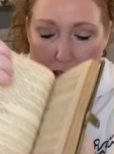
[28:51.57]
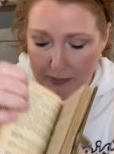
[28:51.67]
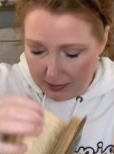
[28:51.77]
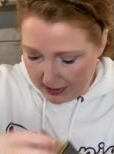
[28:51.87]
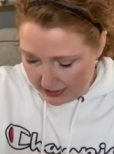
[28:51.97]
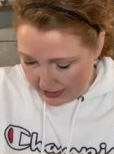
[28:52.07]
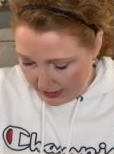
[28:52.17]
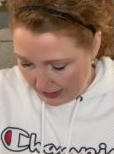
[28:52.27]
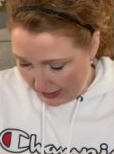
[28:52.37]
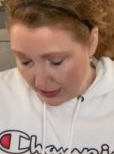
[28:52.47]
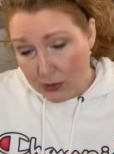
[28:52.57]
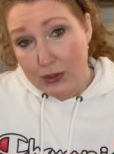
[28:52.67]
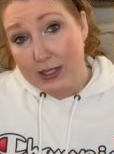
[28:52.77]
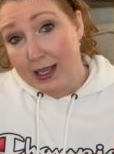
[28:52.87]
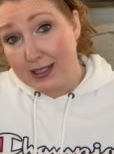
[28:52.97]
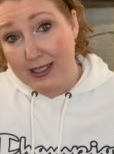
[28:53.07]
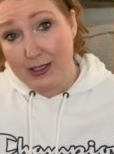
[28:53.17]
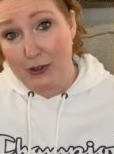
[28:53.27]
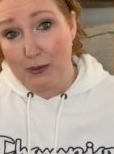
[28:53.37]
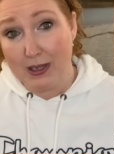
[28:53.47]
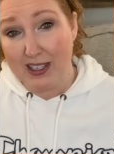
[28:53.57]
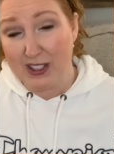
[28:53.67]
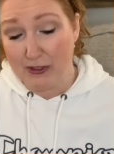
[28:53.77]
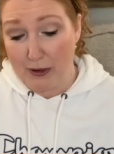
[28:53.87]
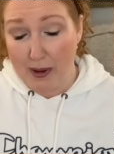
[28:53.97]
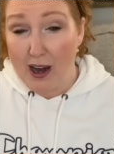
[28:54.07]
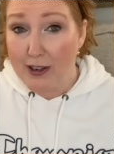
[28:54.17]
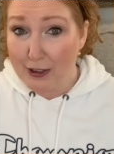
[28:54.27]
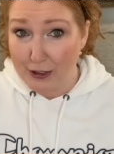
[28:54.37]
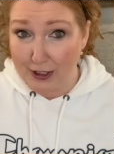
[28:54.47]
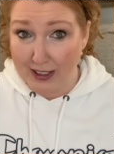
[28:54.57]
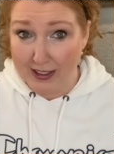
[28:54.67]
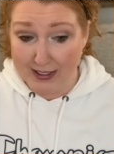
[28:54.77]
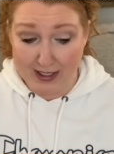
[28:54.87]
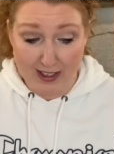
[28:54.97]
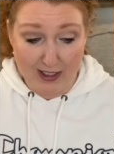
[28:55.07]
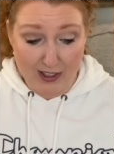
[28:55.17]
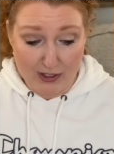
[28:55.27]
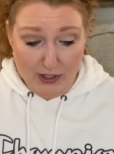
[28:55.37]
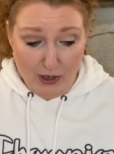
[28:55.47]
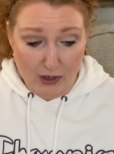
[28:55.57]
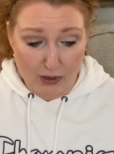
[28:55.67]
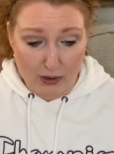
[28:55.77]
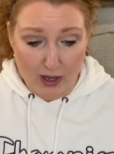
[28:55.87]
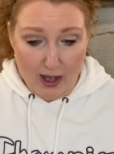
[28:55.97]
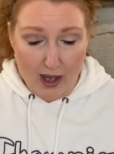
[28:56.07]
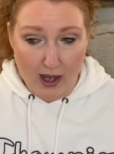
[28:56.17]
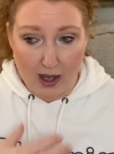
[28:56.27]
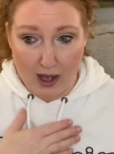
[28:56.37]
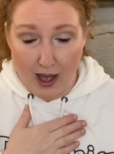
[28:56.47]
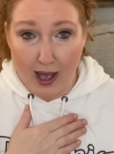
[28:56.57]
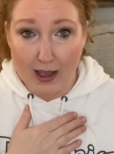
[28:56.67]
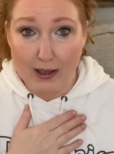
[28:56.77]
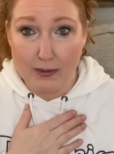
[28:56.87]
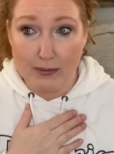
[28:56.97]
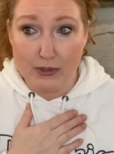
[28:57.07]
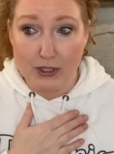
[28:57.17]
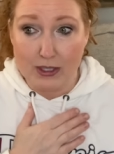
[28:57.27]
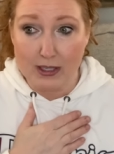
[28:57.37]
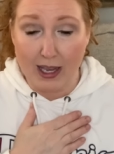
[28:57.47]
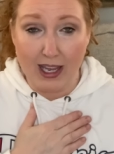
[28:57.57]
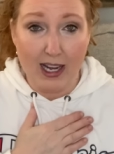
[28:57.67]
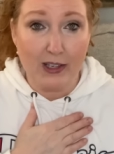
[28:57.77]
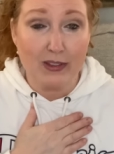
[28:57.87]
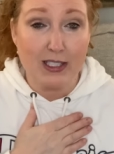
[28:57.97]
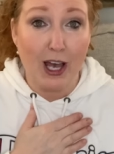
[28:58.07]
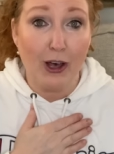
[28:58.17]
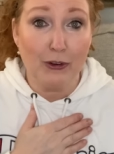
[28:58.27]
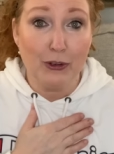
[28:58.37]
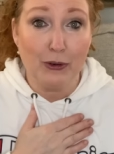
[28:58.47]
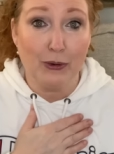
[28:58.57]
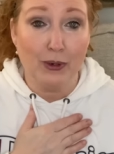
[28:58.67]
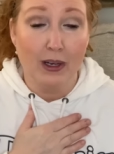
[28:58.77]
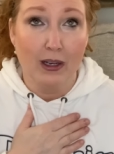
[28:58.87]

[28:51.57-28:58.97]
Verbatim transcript: because the lady who sent it to me is from Hungary. So I am just, I can't even tell you.